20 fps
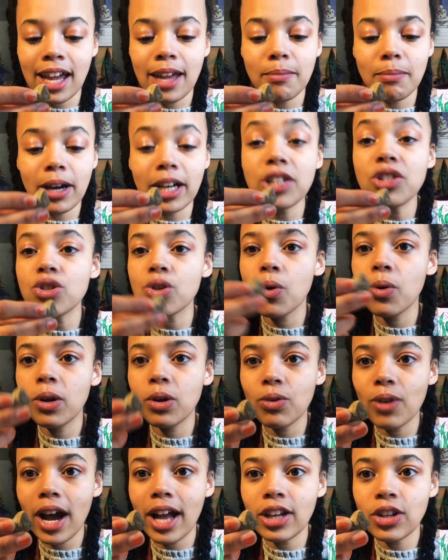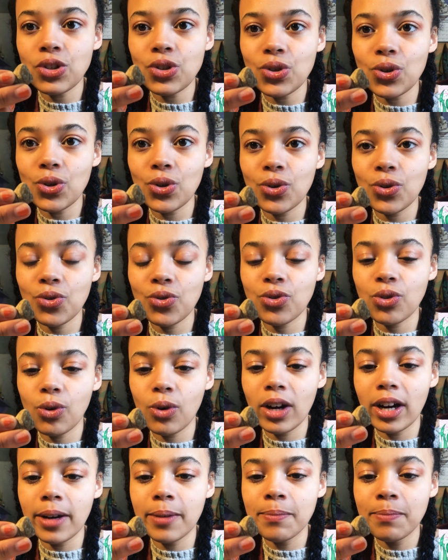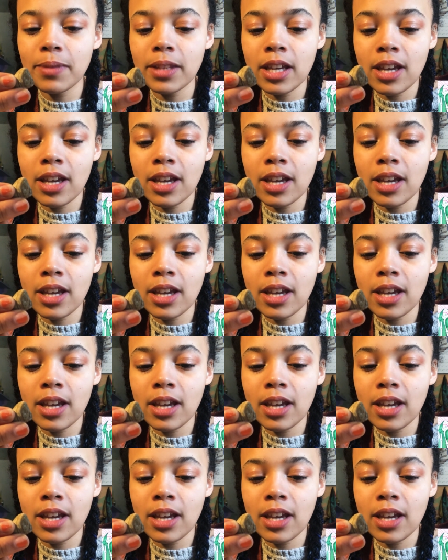And by showing gratitude for